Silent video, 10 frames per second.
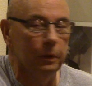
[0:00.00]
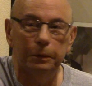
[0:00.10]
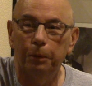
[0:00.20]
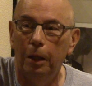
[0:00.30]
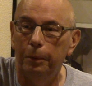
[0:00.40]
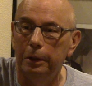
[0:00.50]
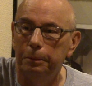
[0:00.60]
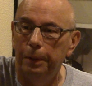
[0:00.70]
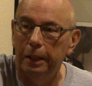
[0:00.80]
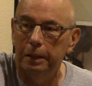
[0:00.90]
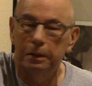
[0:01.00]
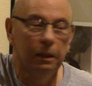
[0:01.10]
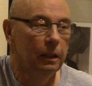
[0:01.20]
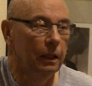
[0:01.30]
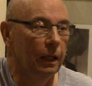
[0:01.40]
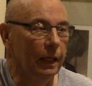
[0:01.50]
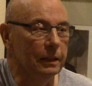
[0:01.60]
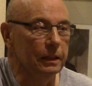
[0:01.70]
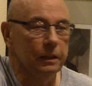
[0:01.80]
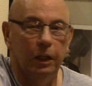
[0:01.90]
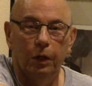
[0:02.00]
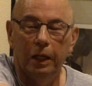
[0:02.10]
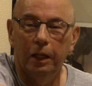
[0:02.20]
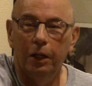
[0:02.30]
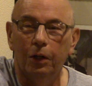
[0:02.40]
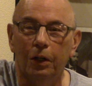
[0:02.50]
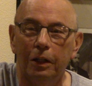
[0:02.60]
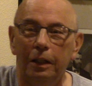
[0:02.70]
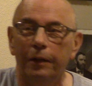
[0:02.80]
It's probably as big as this area here.